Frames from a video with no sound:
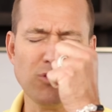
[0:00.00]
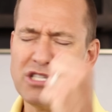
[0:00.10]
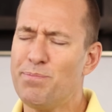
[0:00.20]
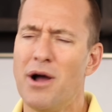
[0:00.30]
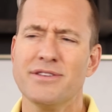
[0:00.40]

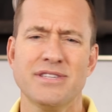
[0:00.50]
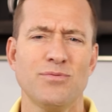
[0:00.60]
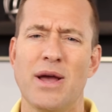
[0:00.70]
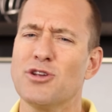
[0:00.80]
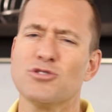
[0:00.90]
response
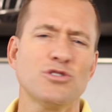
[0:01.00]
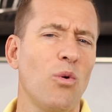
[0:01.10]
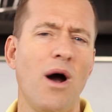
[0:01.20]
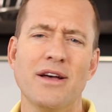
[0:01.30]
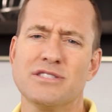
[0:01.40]
is why you're
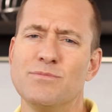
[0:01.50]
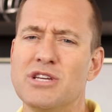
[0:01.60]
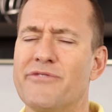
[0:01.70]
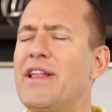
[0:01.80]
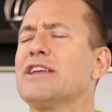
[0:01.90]
so awesome,
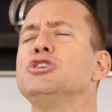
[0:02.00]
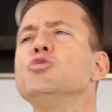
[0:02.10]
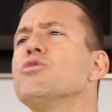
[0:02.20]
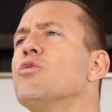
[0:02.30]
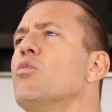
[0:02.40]
Jennifer. Like,
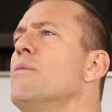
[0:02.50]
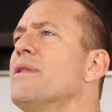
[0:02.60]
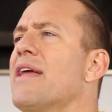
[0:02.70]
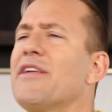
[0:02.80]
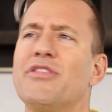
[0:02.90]
you are the
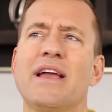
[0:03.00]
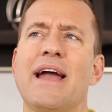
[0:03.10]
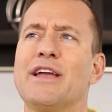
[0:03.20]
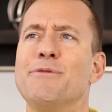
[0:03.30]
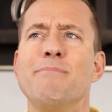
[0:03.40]
woman that I think
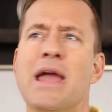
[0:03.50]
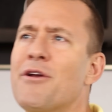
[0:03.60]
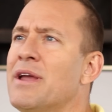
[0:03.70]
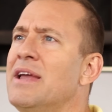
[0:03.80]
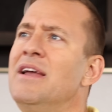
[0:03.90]
I could
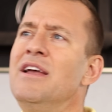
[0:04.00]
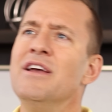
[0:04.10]
marry.